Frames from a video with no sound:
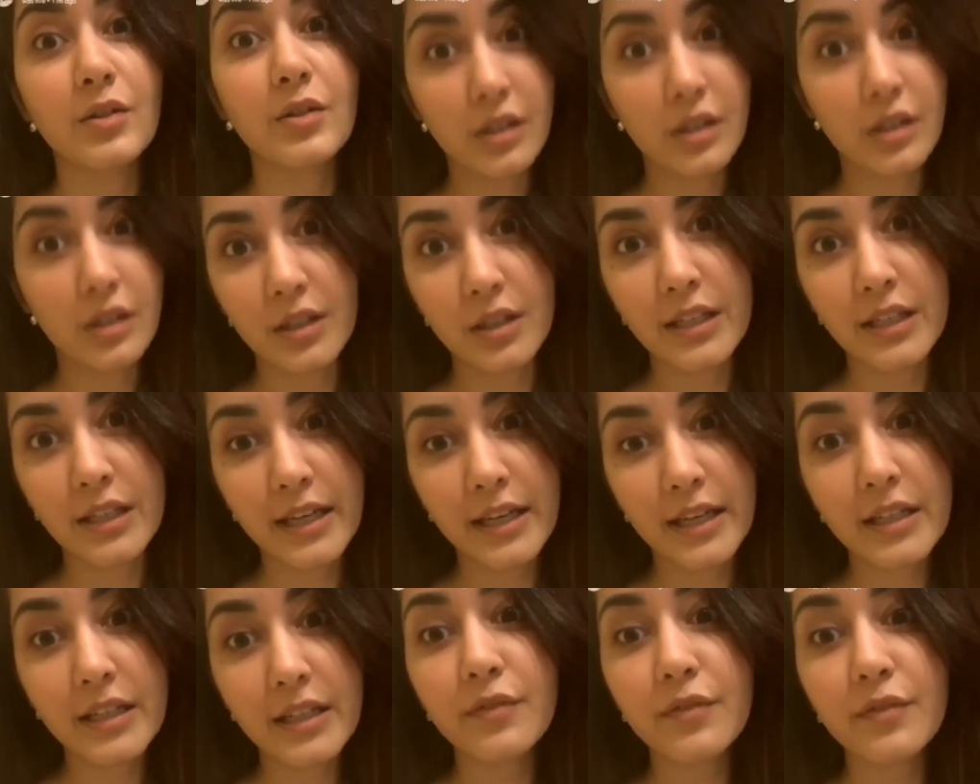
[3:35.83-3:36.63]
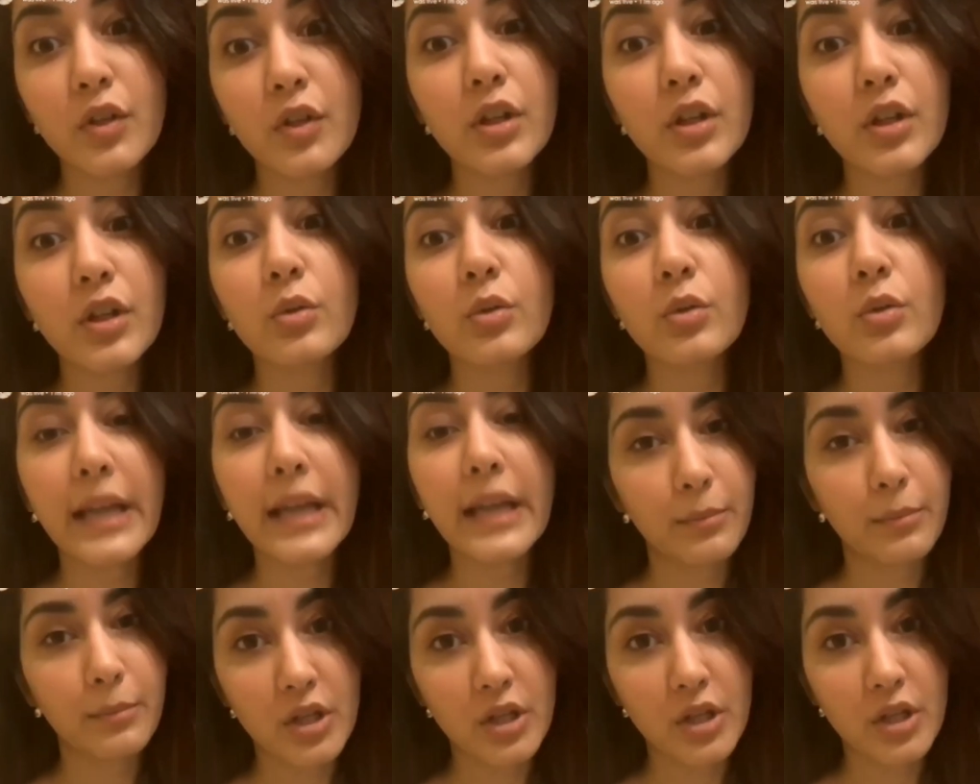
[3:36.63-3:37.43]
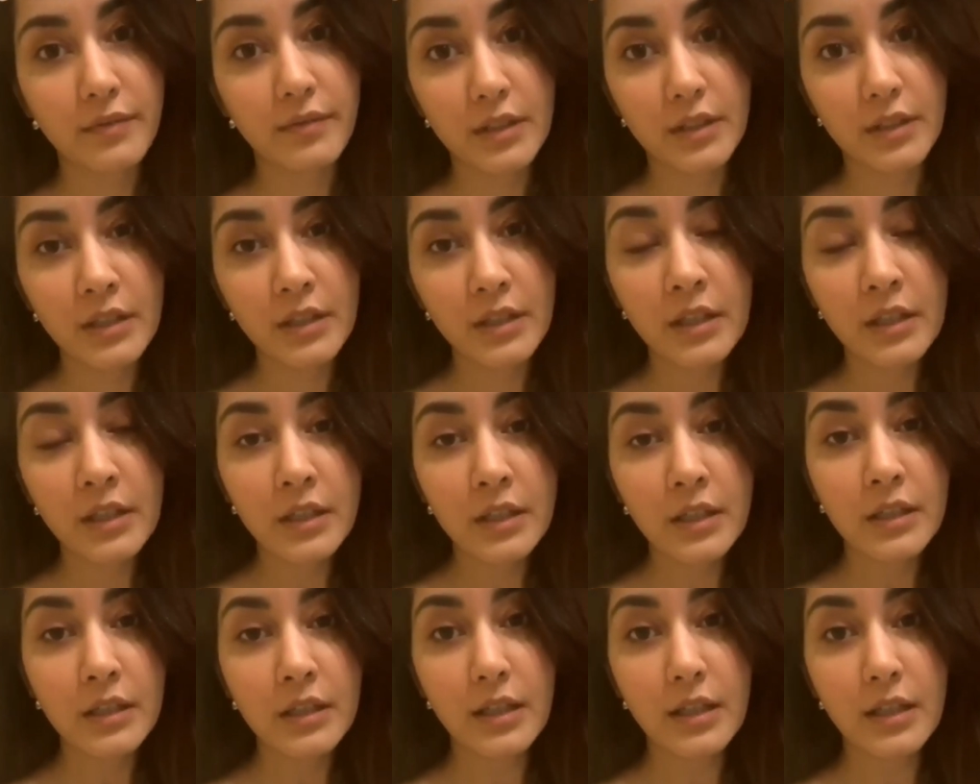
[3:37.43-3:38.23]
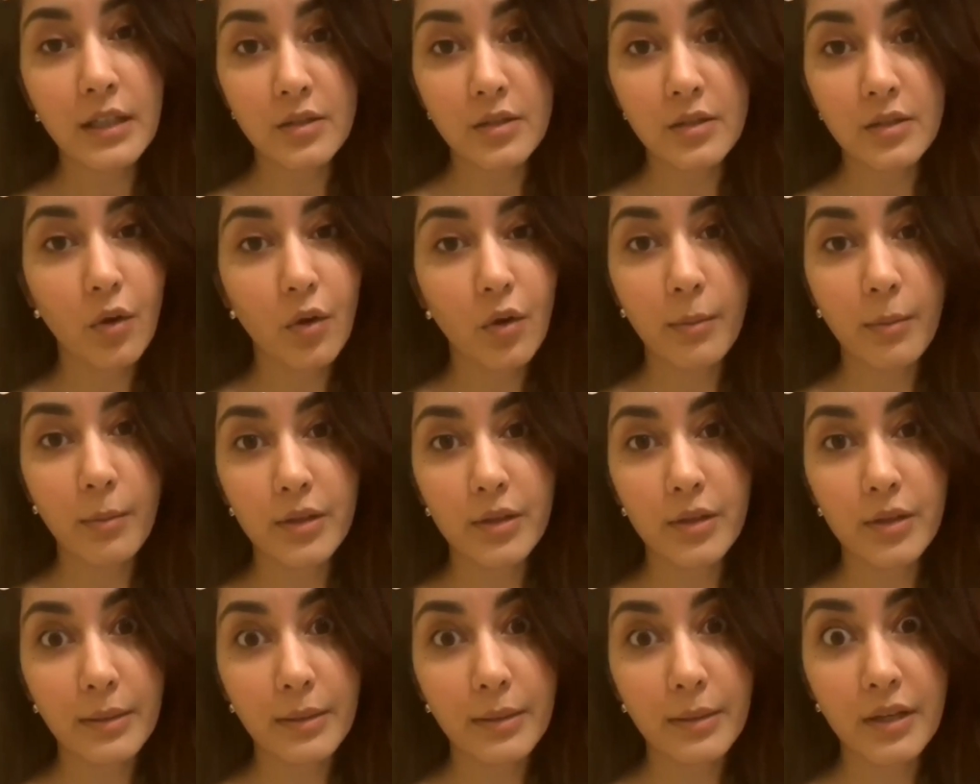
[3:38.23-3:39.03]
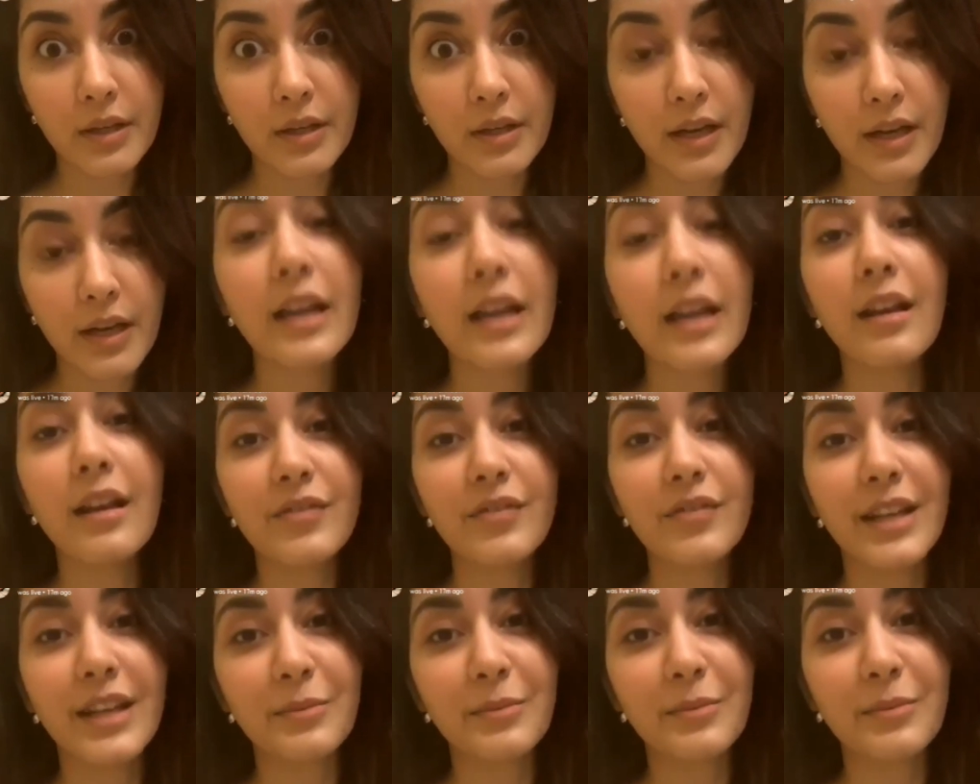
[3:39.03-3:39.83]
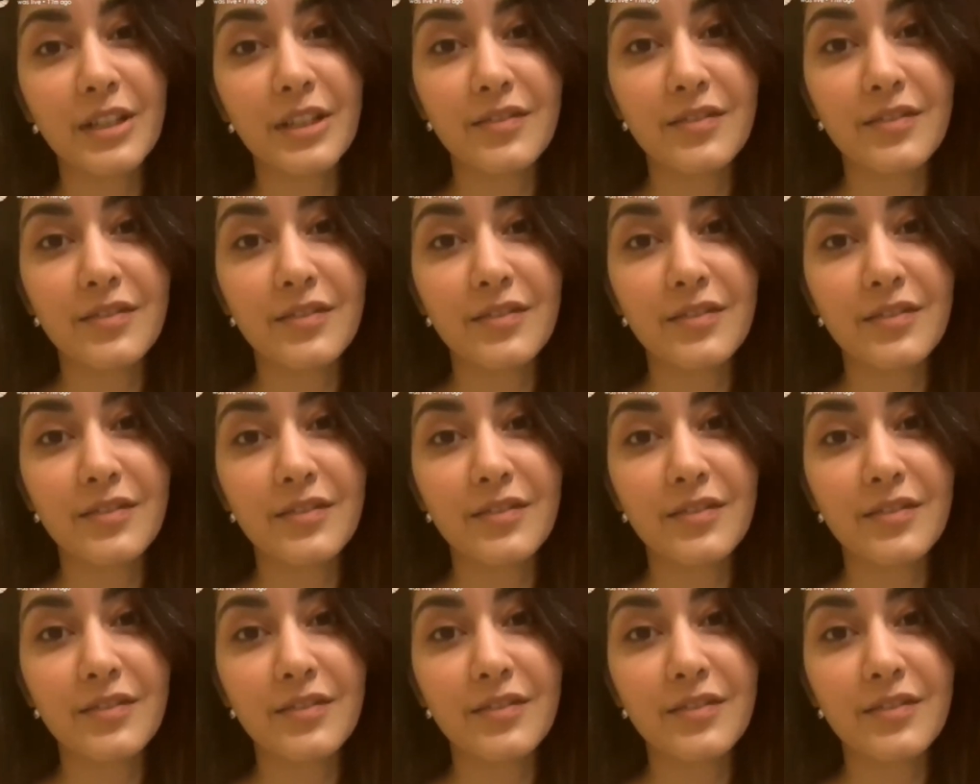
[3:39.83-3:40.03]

you'll really like it if you're into time travel. That's all about time travel. I love time